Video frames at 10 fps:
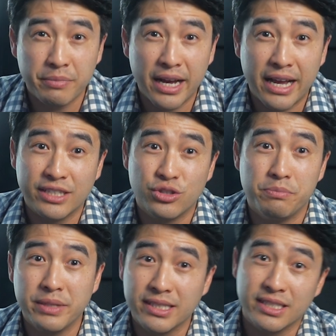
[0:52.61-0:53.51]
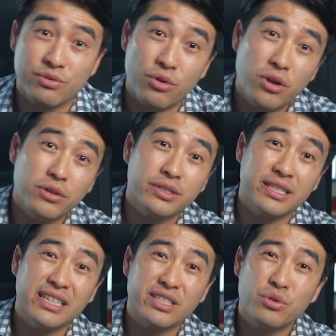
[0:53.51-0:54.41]
But as your business grows,
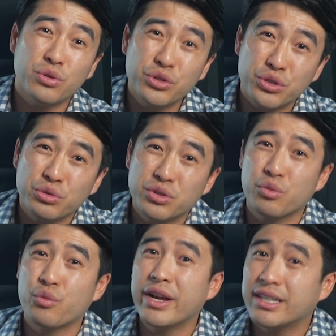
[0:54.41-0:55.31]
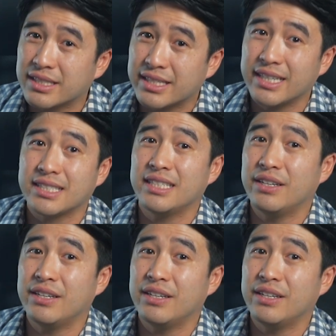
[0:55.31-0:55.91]
it's crucial to reassess